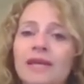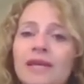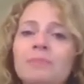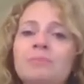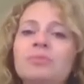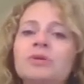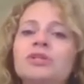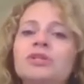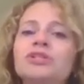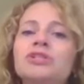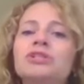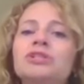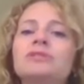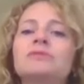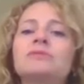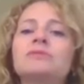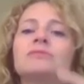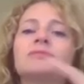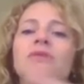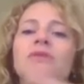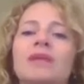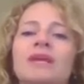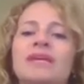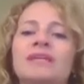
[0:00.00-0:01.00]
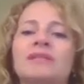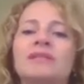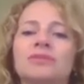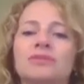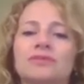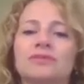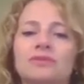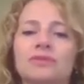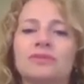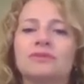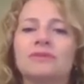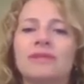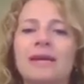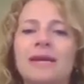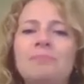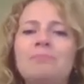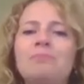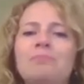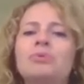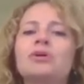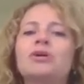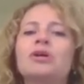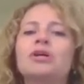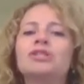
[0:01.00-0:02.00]
They push things through. They
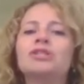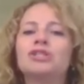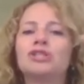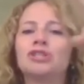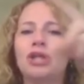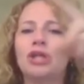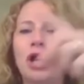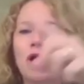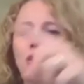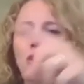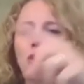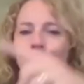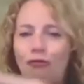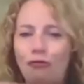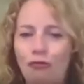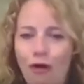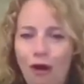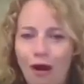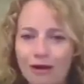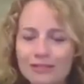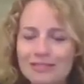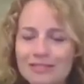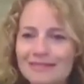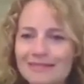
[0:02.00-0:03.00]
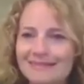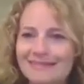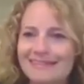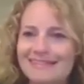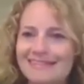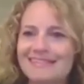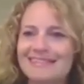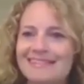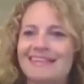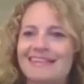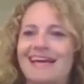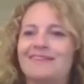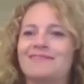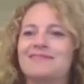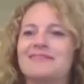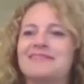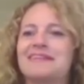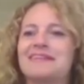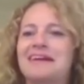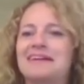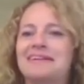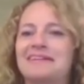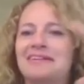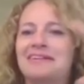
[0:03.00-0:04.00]
push across this life
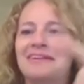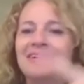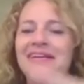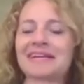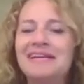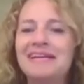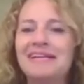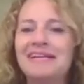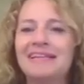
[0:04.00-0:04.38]
cycle.